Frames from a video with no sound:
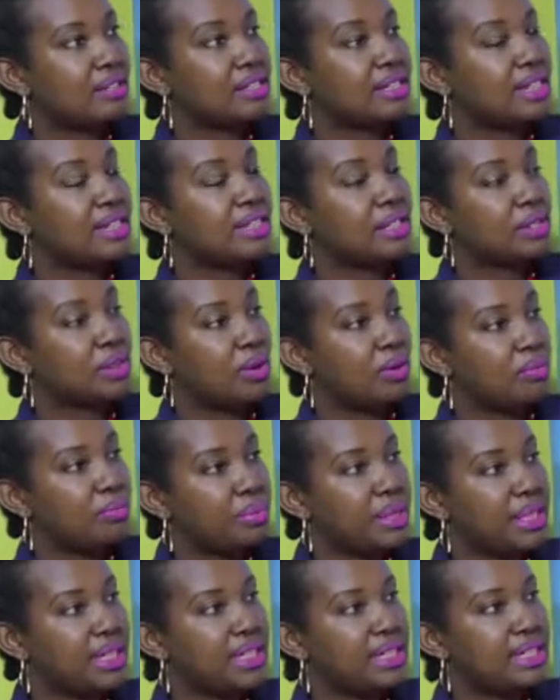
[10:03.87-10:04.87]
a house that is
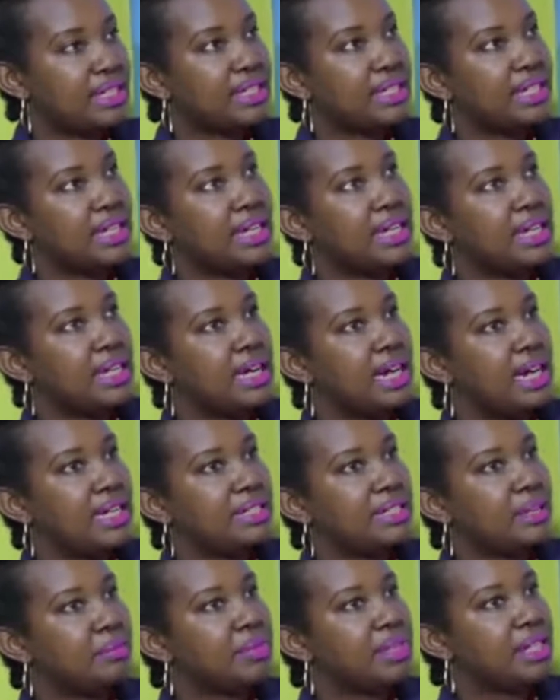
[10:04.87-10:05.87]
complete.
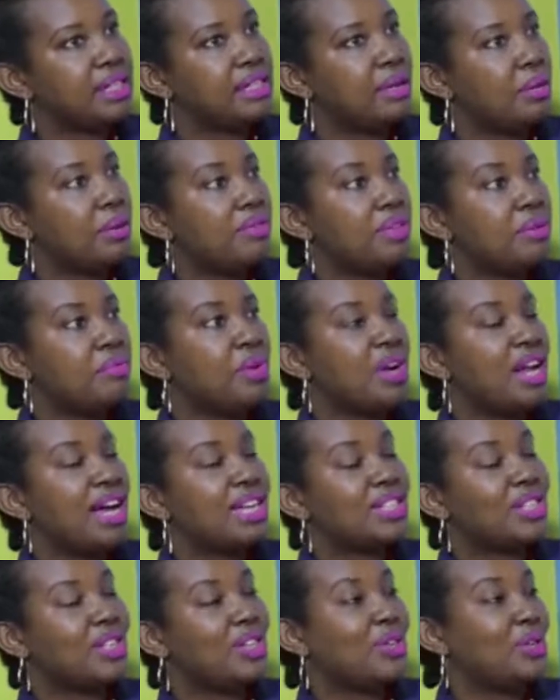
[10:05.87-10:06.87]
Some of them will
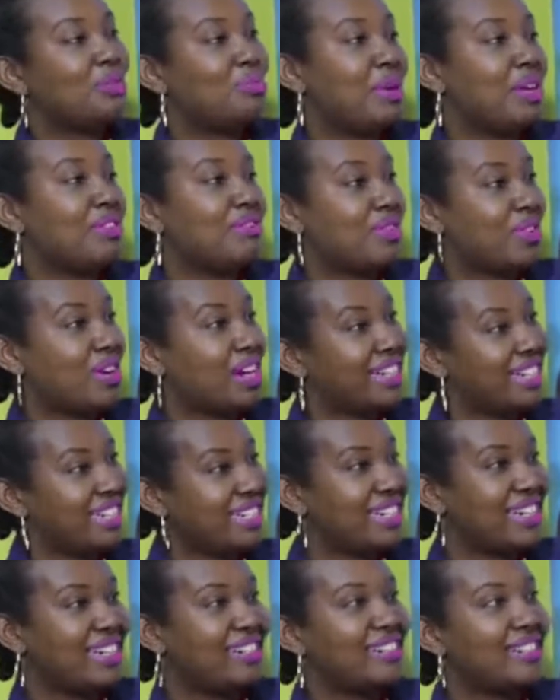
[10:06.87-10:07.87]
ask you to pay for a
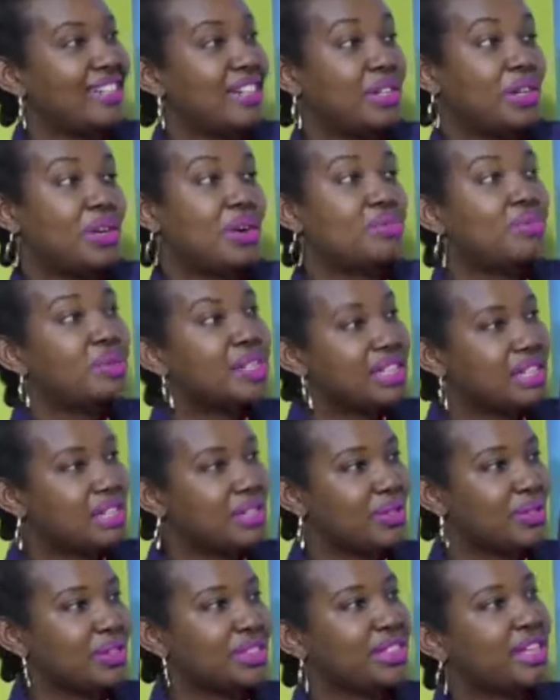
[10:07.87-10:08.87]
shell, then you complete
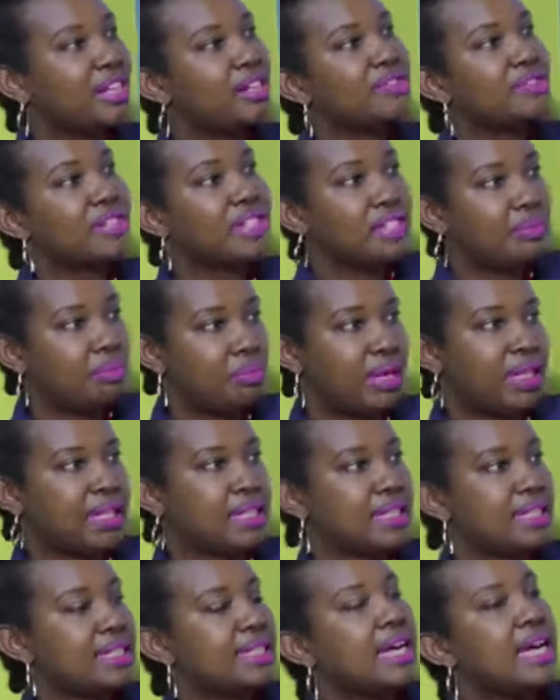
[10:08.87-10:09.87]
it yourself. It
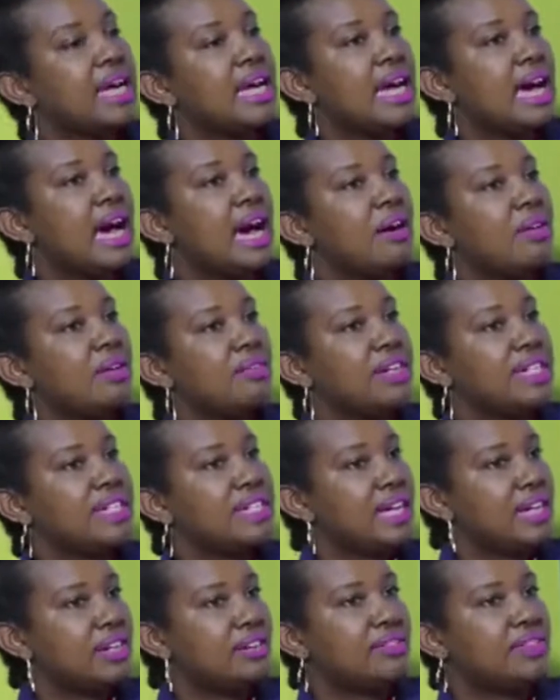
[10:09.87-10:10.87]
depends. However,
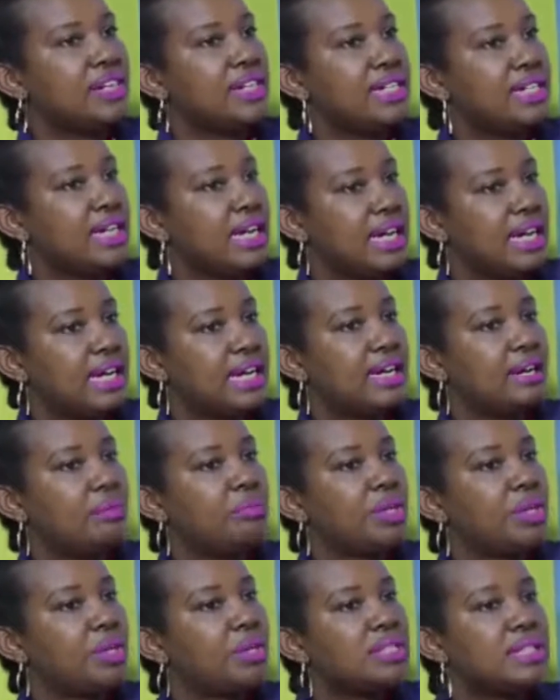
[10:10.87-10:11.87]
at the end of the day,
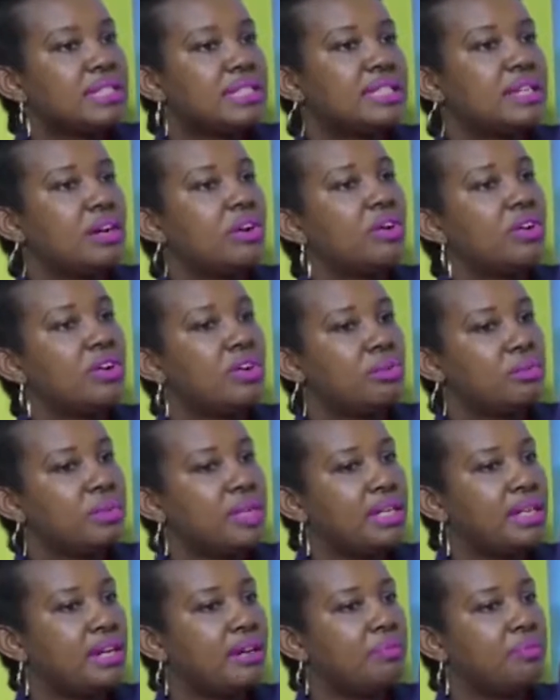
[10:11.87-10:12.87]
because it's a
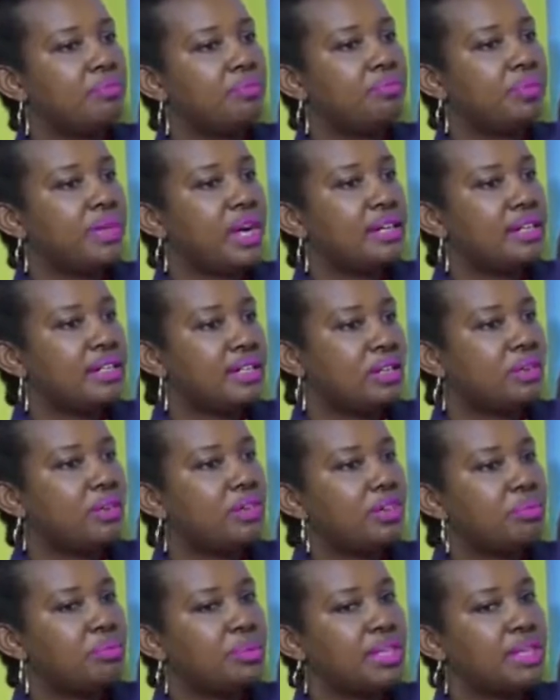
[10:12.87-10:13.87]
condominium, under the
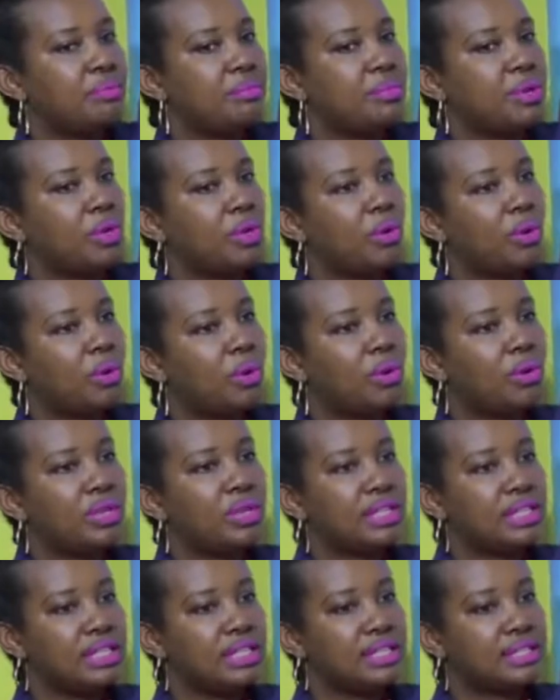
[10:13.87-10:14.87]
condominium law,
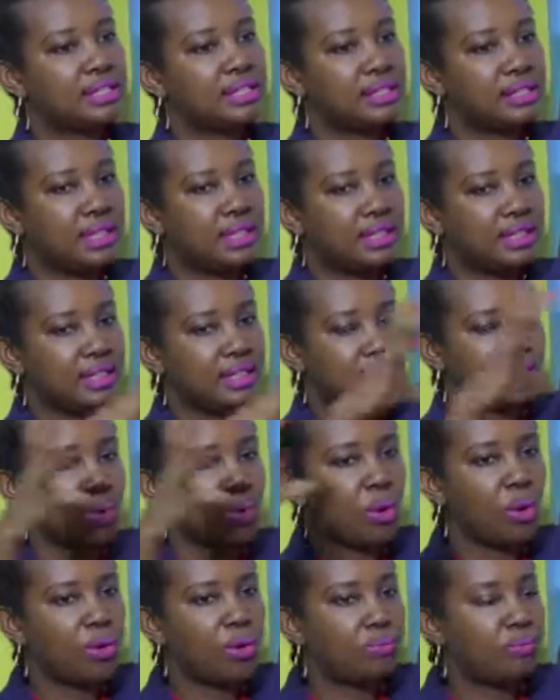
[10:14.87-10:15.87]
this
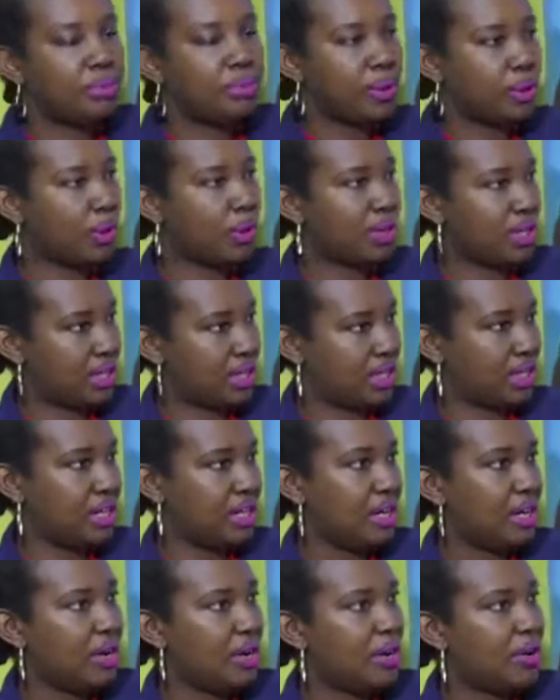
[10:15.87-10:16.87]
whole block
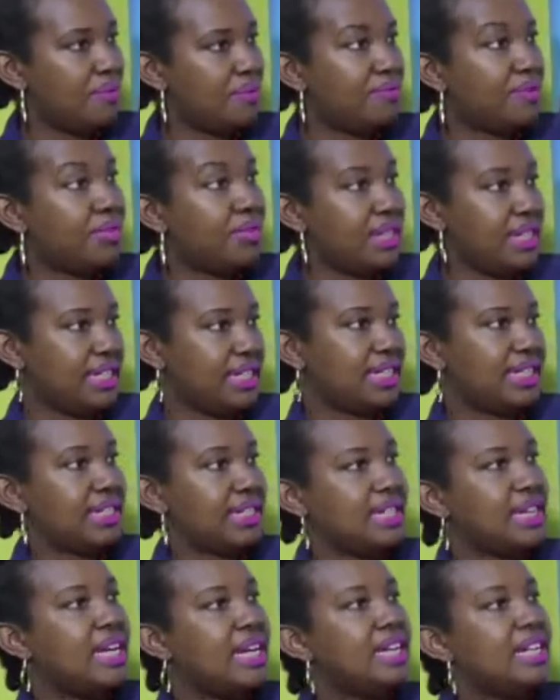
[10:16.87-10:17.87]
of
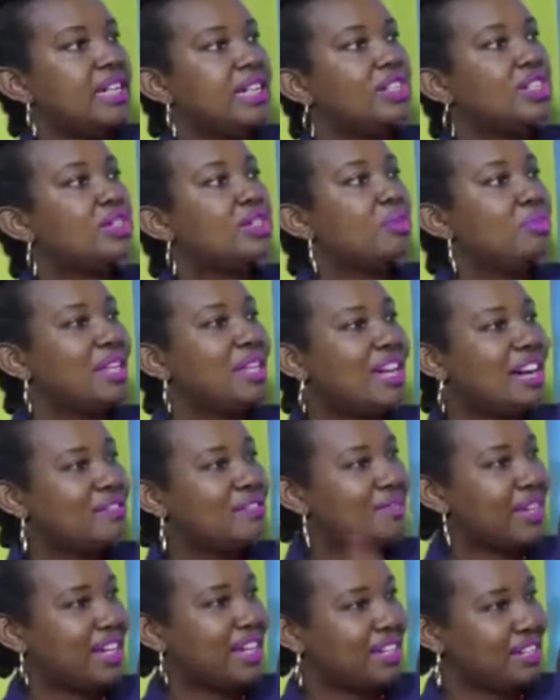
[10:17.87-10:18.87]
units needs to be
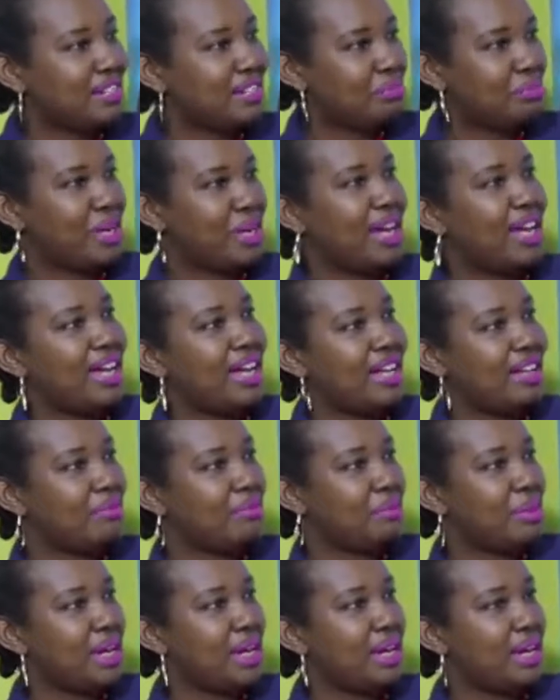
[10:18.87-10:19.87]
governed
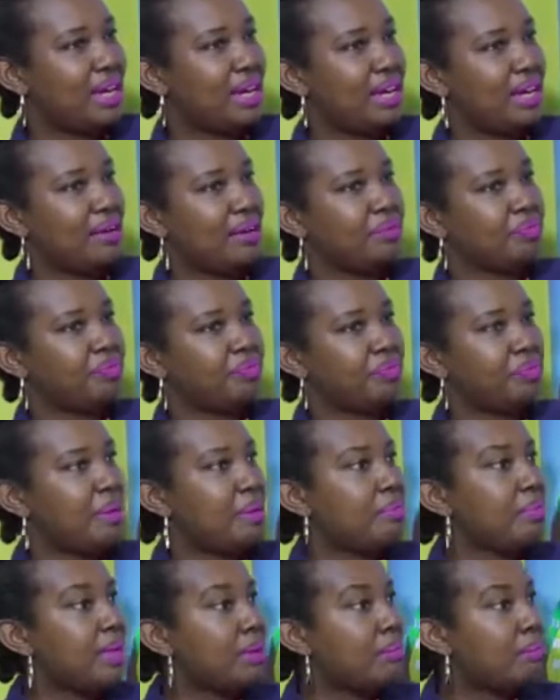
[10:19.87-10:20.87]
by
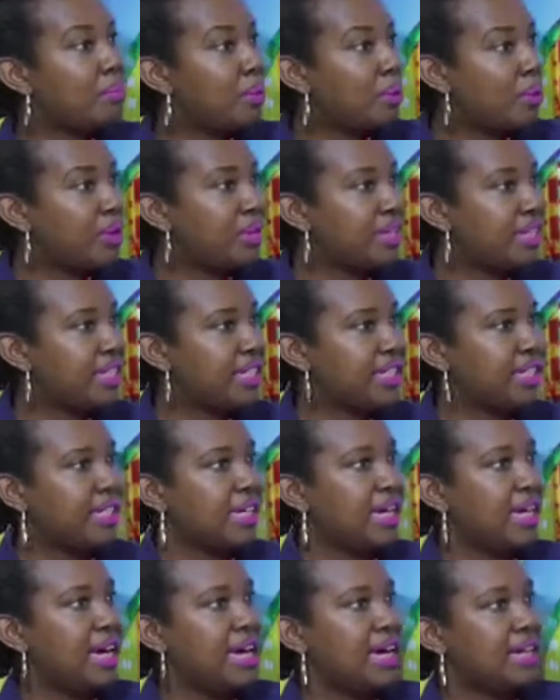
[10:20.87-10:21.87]
maybe a board.
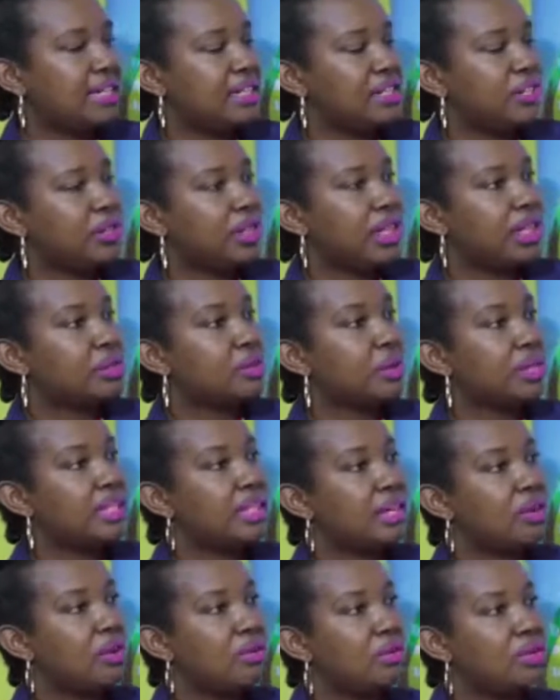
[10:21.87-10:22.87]
And so that's
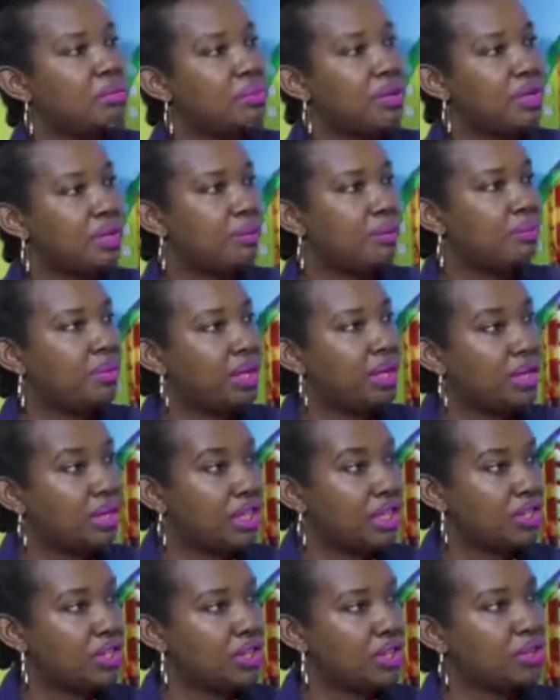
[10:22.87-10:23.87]
what the condominium
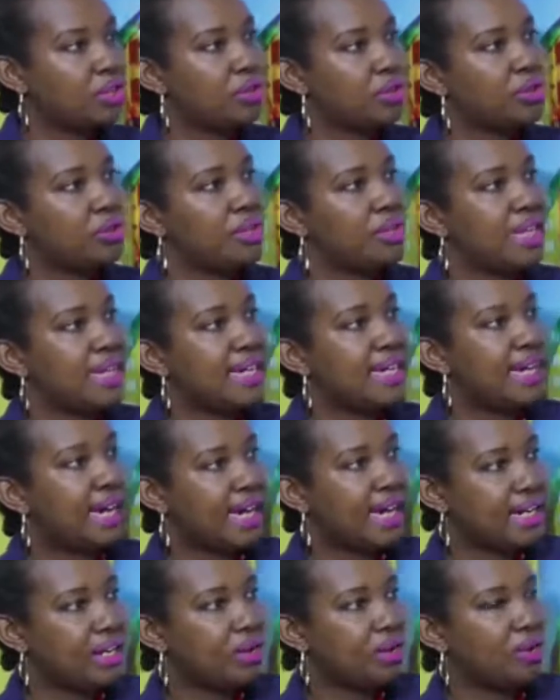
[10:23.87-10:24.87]
regulations do. They
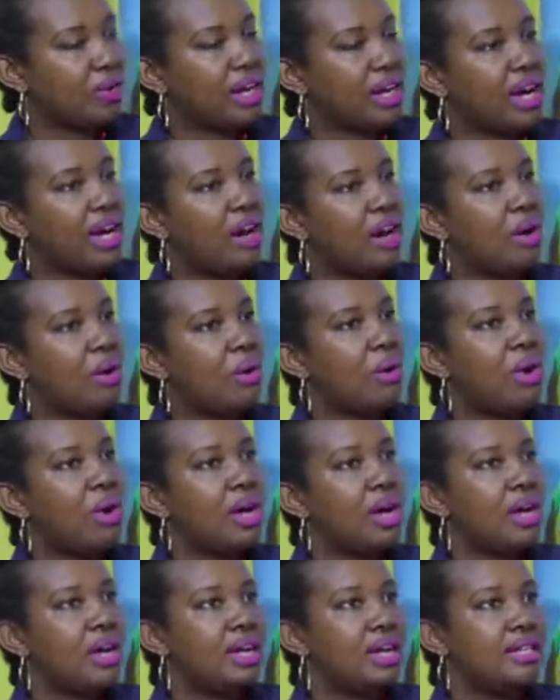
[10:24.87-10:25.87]
guide on how
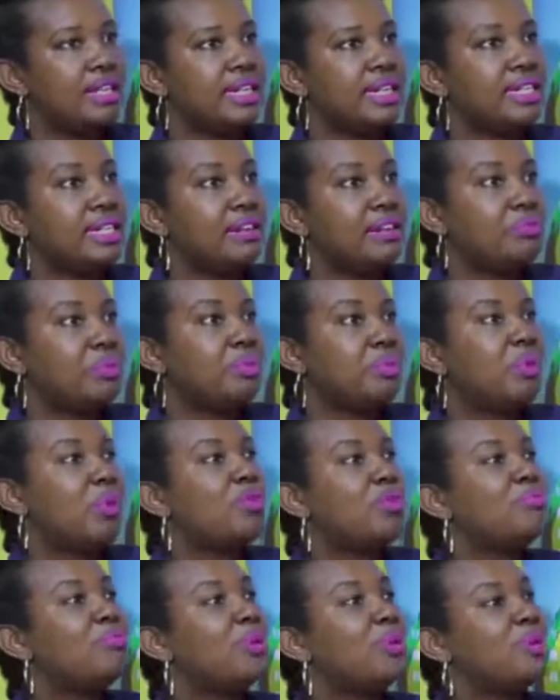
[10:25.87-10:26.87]
the 10
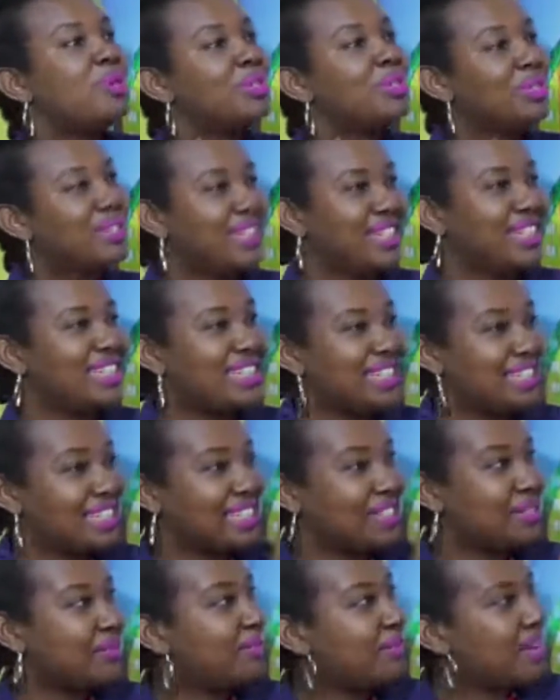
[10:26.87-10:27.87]
people who bought units in
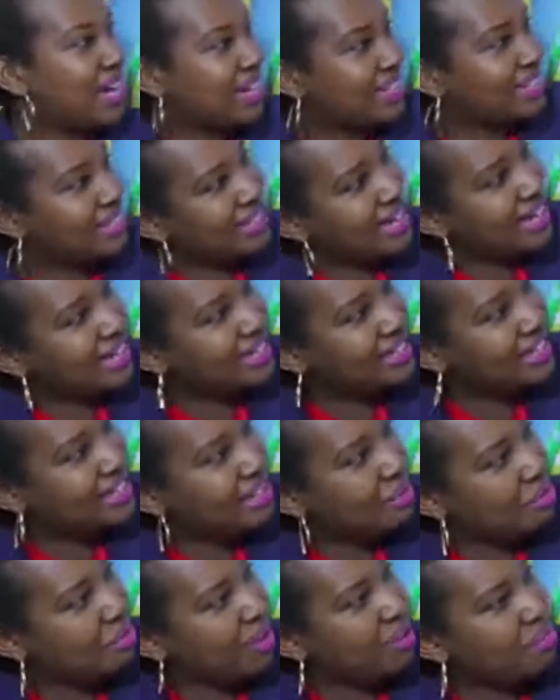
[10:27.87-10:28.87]
this flat, like
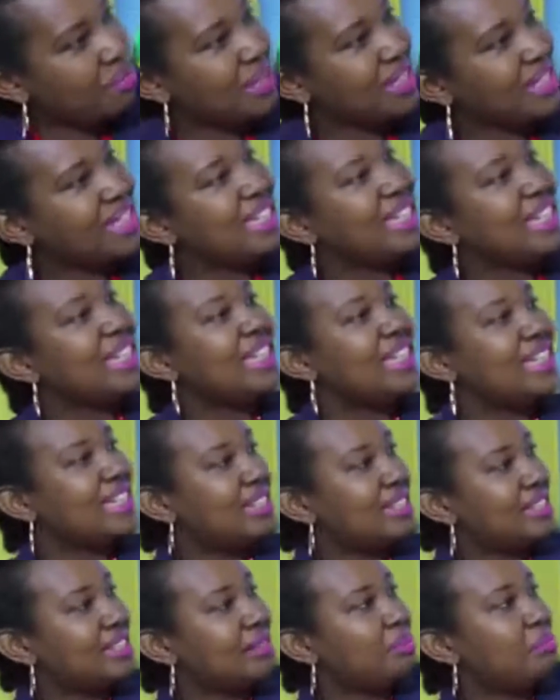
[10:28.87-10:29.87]
this apartment here,
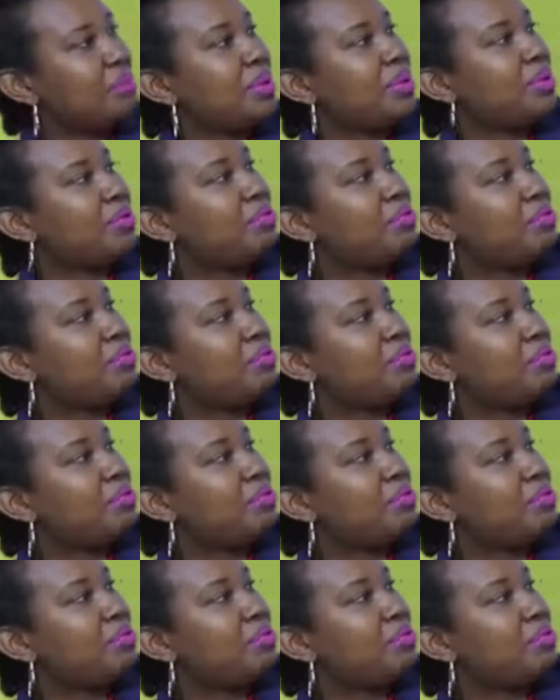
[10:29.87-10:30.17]
this